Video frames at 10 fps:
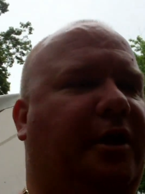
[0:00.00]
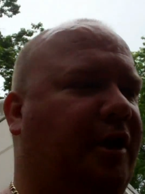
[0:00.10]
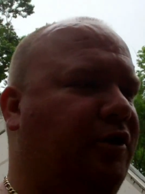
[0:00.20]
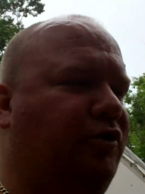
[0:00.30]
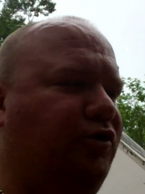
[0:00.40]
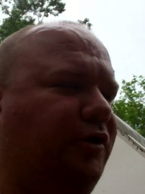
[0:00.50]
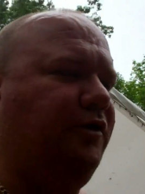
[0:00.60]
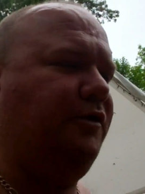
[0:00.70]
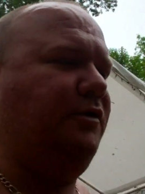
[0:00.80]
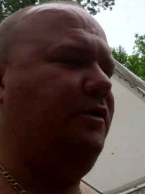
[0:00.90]
like I
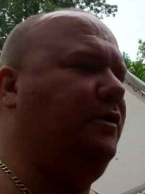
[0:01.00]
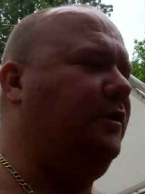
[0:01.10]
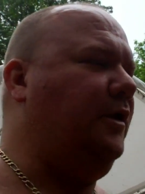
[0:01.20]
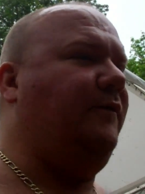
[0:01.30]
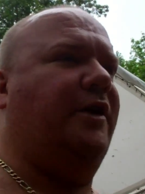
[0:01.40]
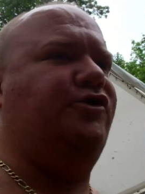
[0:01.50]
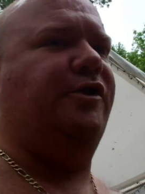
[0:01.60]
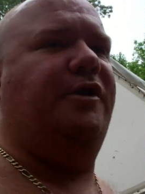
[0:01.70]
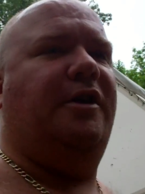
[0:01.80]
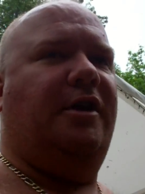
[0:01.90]
usually do. The
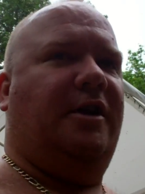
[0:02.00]
adventure,